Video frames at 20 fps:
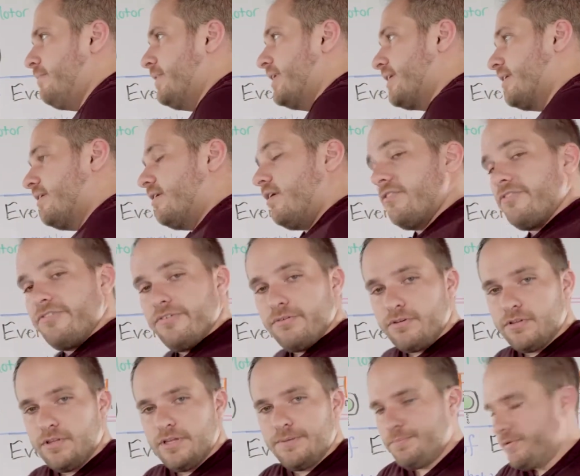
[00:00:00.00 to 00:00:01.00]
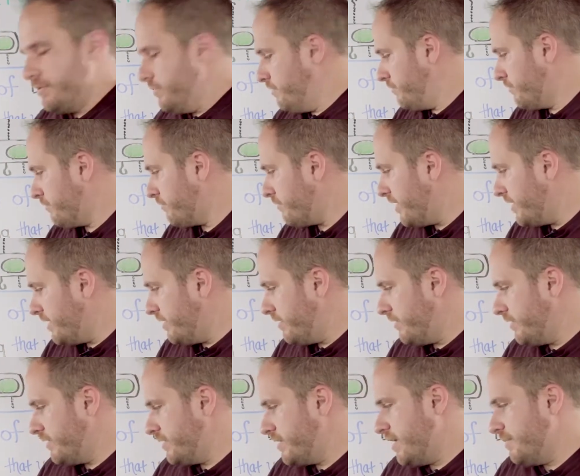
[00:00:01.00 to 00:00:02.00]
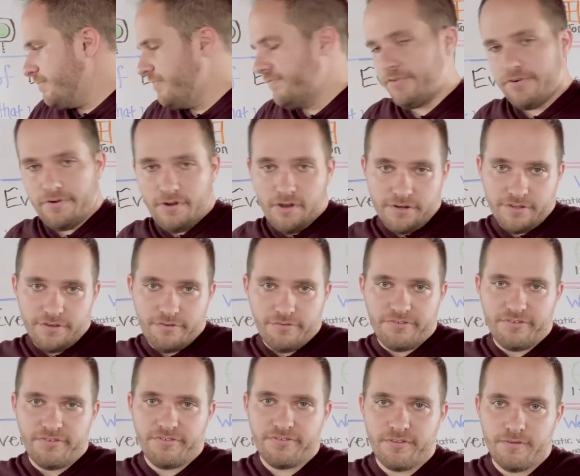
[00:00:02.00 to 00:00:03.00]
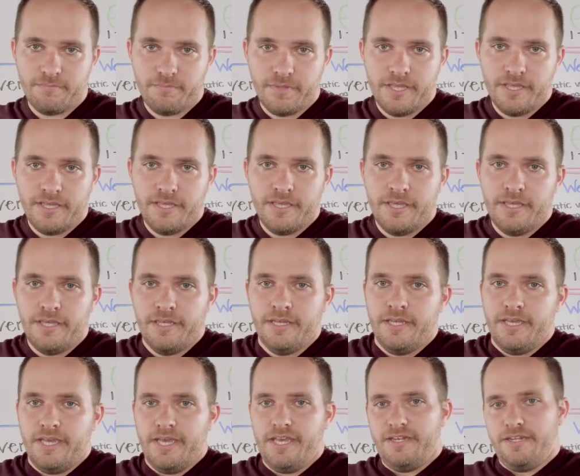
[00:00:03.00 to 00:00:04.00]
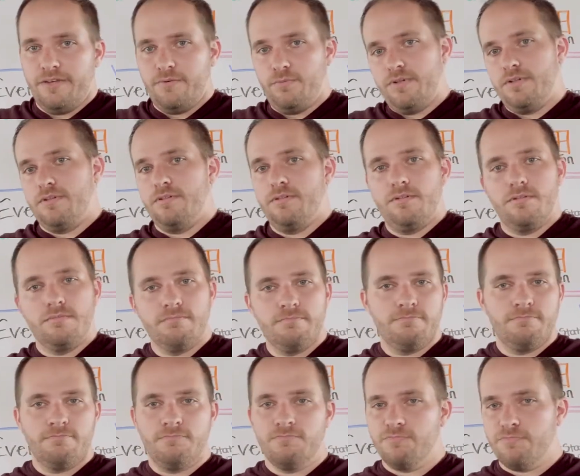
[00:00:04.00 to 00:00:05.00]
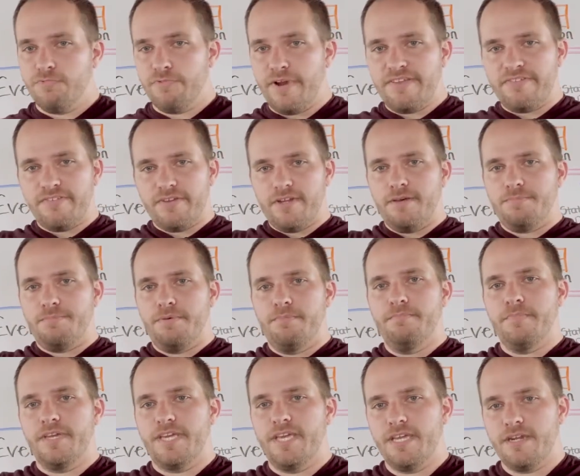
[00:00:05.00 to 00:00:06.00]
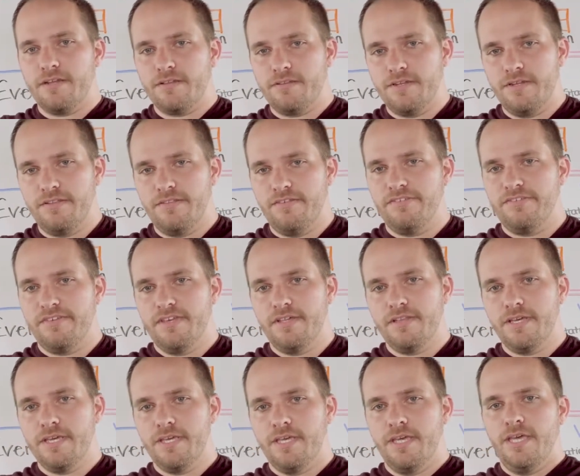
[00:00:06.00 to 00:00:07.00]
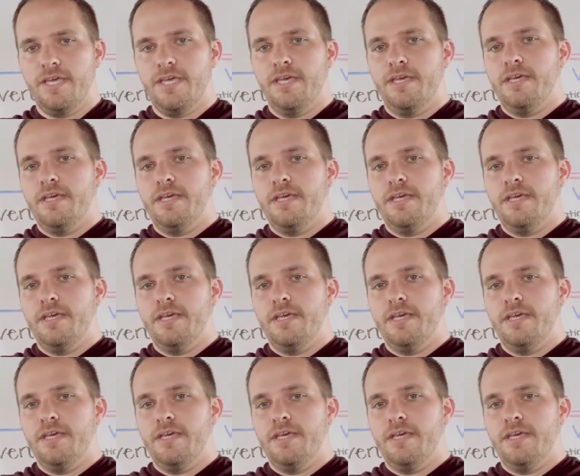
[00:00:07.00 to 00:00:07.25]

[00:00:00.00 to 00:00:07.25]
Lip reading: It can also clip right into the top of your audio system, and it will raise it up mechanically to the ceiling.